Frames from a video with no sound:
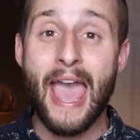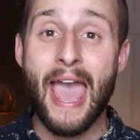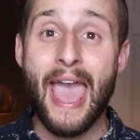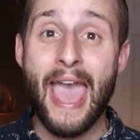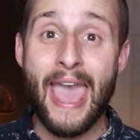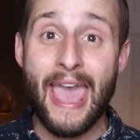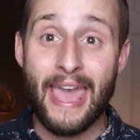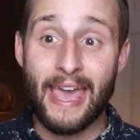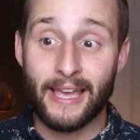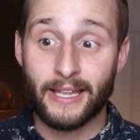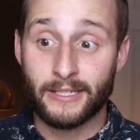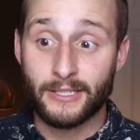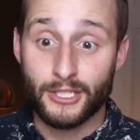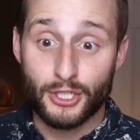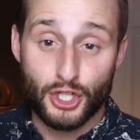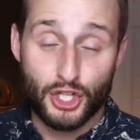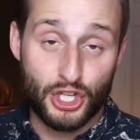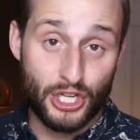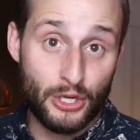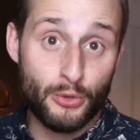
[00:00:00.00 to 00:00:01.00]
and
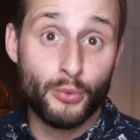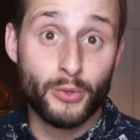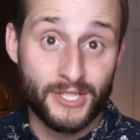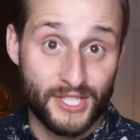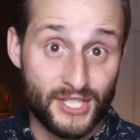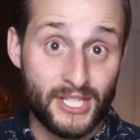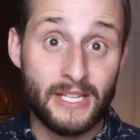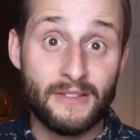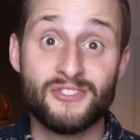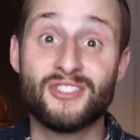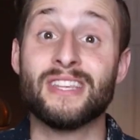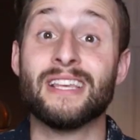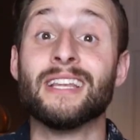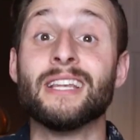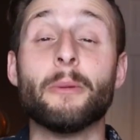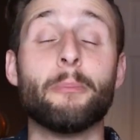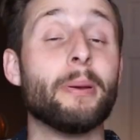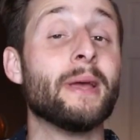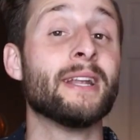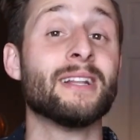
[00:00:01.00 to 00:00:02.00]
she receives the
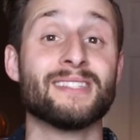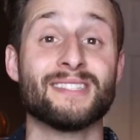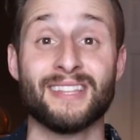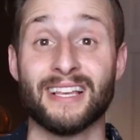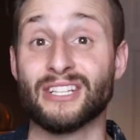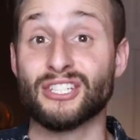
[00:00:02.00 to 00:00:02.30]
independence that